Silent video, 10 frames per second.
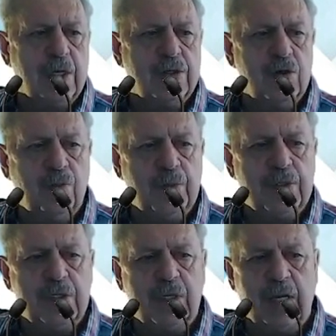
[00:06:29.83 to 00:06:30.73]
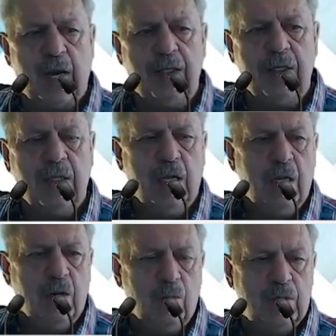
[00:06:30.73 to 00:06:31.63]
A surplus is created
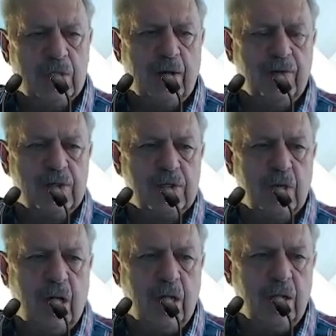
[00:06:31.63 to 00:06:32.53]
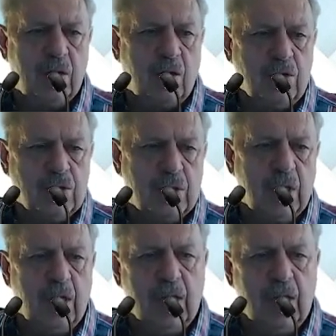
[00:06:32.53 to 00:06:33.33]
which covers the higher cost.